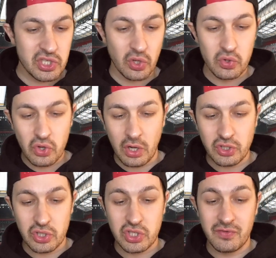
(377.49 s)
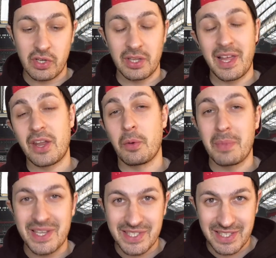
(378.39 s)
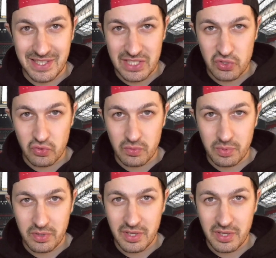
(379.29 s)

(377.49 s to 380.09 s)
So not just have you got Lionel Messi in this group,